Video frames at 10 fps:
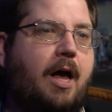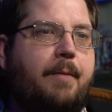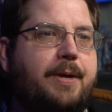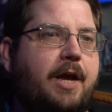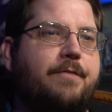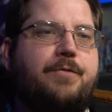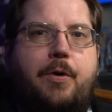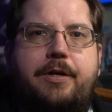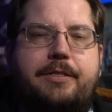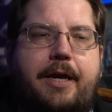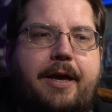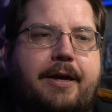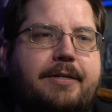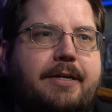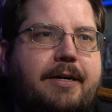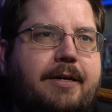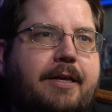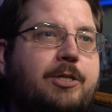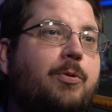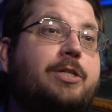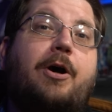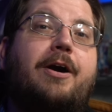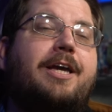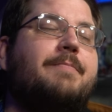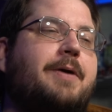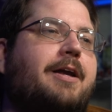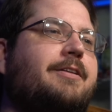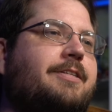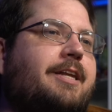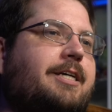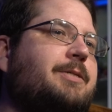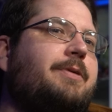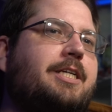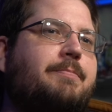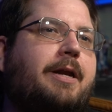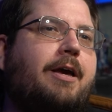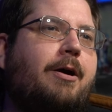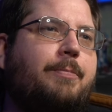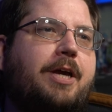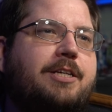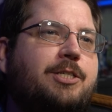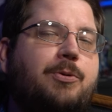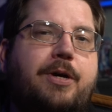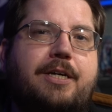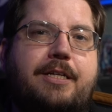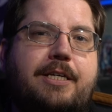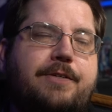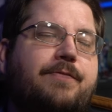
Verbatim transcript: I'll be here for it and uh, enjoy talking about it next week's. But I hope you guys enjoyed this